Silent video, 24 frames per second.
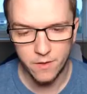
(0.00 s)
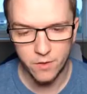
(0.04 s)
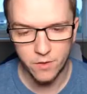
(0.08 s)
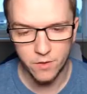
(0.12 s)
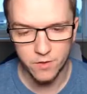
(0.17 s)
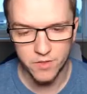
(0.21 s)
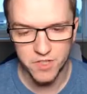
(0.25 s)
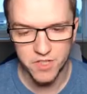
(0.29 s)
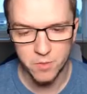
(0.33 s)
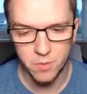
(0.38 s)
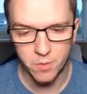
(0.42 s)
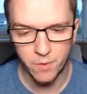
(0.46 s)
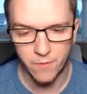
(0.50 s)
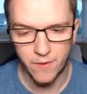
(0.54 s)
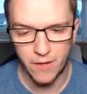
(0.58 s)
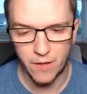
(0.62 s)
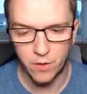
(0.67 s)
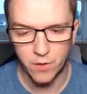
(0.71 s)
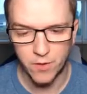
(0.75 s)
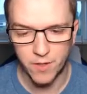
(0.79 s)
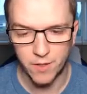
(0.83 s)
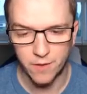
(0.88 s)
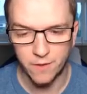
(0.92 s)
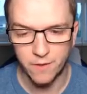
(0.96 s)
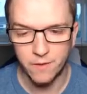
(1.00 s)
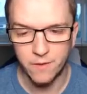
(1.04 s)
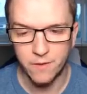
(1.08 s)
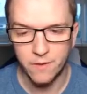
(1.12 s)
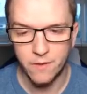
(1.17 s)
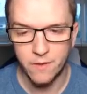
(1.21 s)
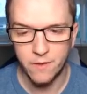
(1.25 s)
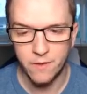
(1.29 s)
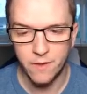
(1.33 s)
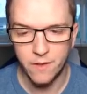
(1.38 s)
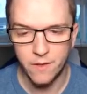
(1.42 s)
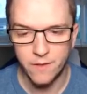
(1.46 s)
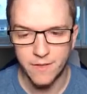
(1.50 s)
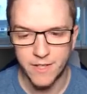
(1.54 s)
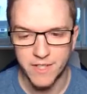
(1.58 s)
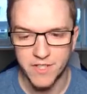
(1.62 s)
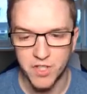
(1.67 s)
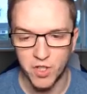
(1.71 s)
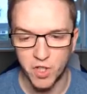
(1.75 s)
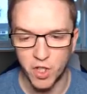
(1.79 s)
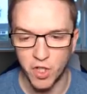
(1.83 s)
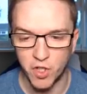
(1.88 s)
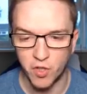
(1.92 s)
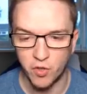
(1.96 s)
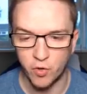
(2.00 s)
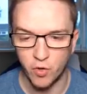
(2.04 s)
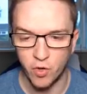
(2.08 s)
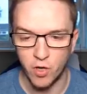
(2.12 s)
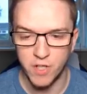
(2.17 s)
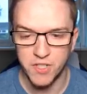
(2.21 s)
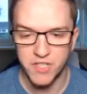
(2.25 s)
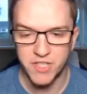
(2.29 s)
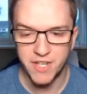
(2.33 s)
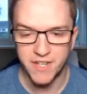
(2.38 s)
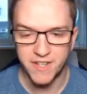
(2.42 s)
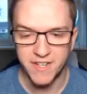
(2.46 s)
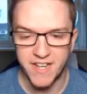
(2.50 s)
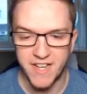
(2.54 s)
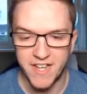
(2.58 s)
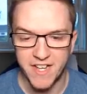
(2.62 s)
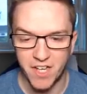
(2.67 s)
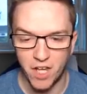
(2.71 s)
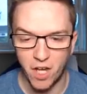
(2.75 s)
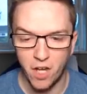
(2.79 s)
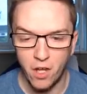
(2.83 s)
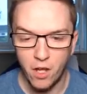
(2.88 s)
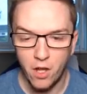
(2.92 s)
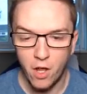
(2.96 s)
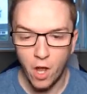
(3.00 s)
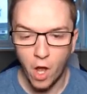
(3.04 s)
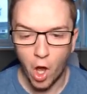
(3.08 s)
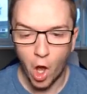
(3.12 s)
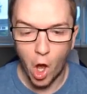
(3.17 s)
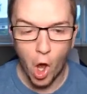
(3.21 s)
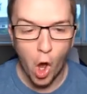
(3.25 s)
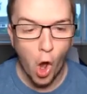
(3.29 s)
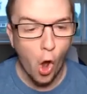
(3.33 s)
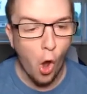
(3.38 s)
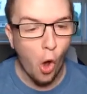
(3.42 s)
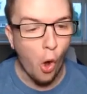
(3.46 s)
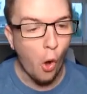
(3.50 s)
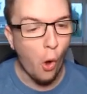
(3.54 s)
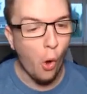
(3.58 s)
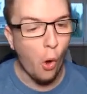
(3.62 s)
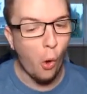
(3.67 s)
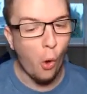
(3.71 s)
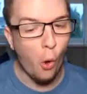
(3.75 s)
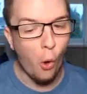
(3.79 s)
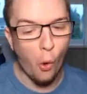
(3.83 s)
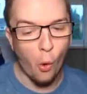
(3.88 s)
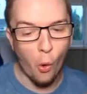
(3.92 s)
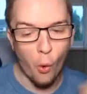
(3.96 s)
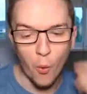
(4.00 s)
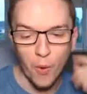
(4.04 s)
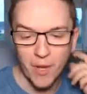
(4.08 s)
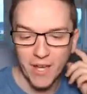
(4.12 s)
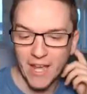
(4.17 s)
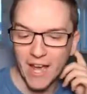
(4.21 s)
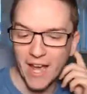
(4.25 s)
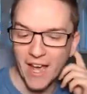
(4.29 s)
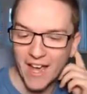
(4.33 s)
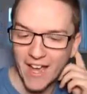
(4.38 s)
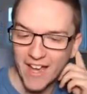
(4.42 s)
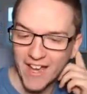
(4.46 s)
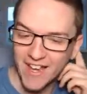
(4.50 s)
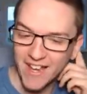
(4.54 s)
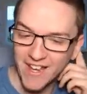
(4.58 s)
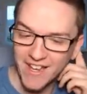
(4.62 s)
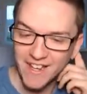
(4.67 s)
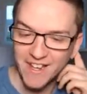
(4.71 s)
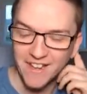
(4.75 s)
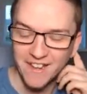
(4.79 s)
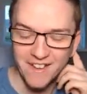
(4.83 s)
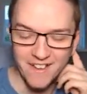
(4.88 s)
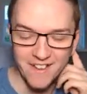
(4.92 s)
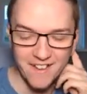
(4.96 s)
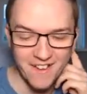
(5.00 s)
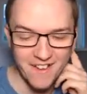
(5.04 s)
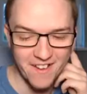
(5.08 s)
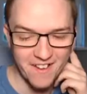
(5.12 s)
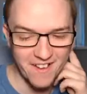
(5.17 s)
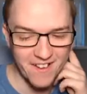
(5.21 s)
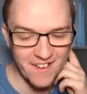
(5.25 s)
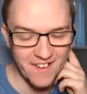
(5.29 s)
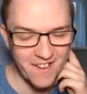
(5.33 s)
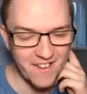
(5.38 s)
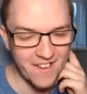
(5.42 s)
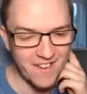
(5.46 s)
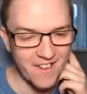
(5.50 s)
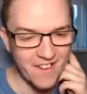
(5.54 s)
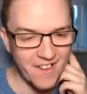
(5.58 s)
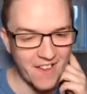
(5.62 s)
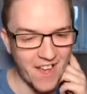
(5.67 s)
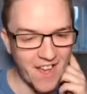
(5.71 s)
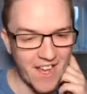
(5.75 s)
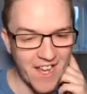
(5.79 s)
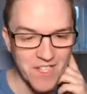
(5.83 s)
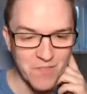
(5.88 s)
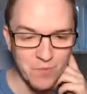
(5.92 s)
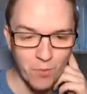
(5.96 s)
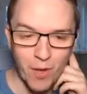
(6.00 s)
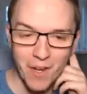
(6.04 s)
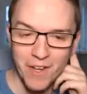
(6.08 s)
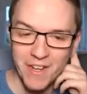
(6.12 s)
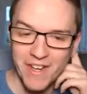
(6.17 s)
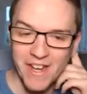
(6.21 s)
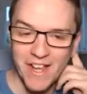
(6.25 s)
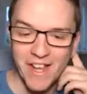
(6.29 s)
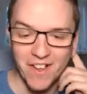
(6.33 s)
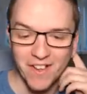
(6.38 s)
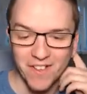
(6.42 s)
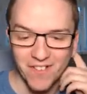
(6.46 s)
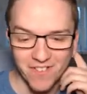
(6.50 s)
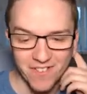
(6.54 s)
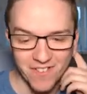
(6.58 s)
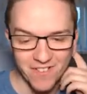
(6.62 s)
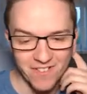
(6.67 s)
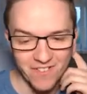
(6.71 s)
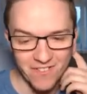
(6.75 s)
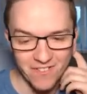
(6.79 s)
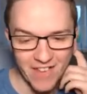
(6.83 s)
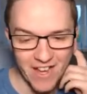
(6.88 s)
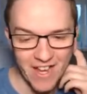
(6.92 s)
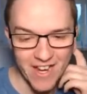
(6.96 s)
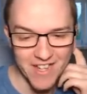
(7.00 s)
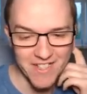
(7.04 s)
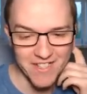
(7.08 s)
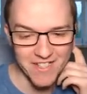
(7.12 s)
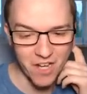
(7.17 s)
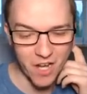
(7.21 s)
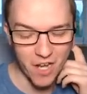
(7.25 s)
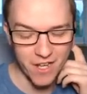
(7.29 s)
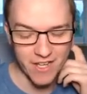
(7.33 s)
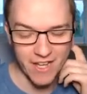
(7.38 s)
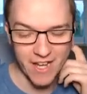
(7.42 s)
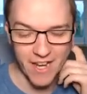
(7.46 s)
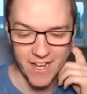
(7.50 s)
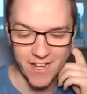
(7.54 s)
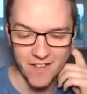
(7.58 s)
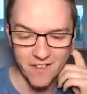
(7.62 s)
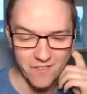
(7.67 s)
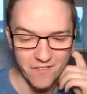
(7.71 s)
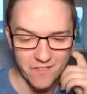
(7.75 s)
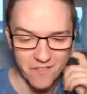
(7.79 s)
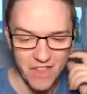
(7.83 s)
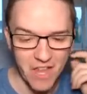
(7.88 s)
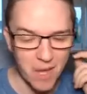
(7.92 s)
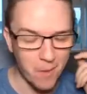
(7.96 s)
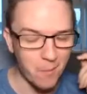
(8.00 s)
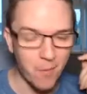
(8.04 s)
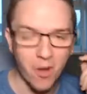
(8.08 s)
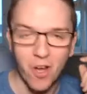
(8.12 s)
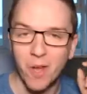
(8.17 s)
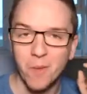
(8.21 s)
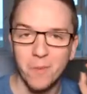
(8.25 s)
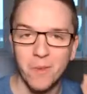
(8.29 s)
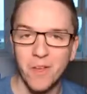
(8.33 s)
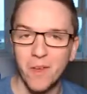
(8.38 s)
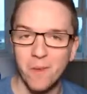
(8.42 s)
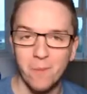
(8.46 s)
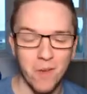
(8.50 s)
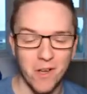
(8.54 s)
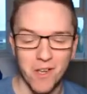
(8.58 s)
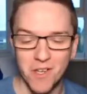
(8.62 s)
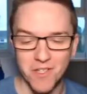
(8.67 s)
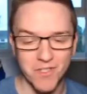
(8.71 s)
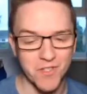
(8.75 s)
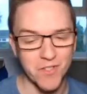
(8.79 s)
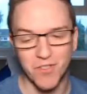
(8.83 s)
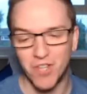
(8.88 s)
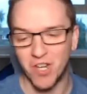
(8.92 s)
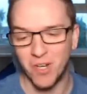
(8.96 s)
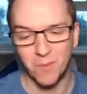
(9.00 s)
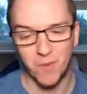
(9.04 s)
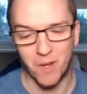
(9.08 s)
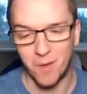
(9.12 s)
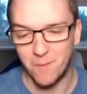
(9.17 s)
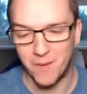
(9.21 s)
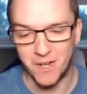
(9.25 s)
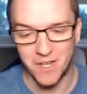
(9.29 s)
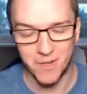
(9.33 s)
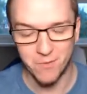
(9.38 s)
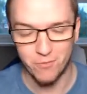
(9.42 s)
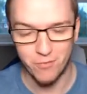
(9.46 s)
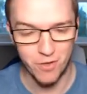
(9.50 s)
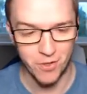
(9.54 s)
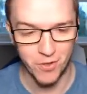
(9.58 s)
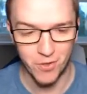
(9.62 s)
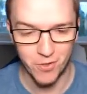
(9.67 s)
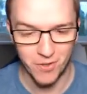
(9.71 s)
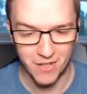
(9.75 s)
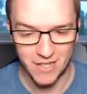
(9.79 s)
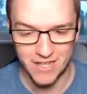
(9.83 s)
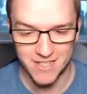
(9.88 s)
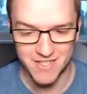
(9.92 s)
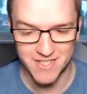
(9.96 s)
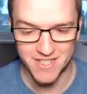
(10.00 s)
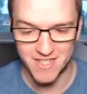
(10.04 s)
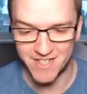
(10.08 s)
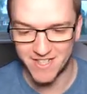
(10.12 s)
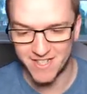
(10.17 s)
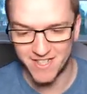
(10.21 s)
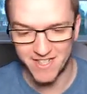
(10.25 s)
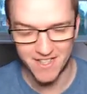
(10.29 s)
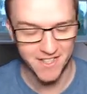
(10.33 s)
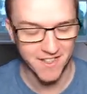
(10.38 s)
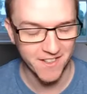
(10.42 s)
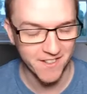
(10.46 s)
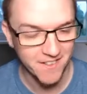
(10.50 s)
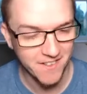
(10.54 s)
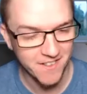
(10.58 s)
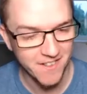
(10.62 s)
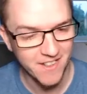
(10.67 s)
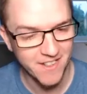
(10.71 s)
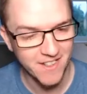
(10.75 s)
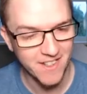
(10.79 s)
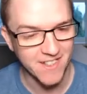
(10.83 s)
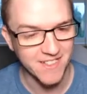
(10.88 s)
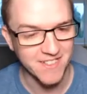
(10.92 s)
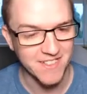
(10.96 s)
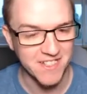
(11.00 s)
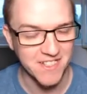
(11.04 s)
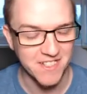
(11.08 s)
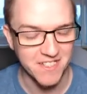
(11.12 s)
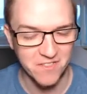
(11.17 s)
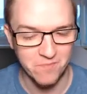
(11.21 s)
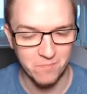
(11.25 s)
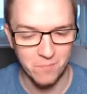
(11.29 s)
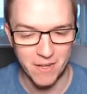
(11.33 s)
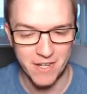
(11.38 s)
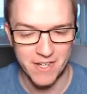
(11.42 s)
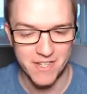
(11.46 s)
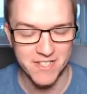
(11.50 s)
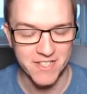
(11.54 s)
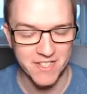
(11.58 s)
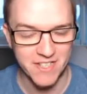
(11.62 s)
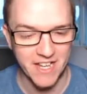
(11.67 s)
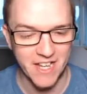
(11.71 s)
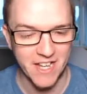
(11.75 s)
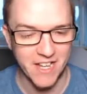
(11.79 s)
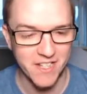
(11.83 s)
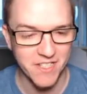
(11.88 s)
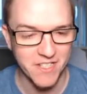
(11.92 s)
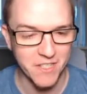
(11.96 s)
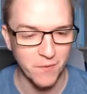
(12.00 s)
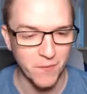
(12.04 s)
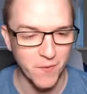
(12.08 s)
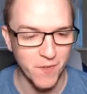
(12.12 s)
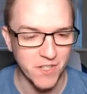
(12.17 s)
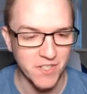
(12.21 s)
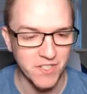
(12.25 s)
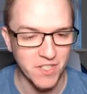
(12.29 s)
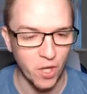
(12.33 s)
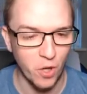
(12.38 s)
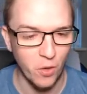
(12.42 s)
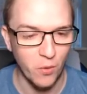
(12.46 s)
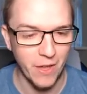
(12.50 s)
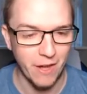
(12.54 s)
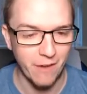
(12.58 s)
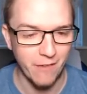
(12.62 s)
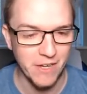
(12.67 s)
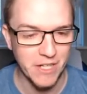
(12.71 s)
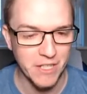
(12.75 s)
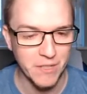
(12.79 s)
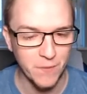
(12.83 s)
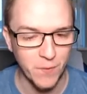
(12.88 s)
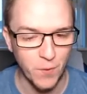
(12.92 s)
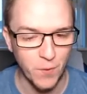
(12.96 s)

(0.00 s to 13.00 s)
Jon to Pavelka. That's a good cross. Niga. Oh, okay. It's 1-0. That is, okay, that might be a masterstroke by me to bring on Catalin Niga because he's managed to get us the first goal there and it's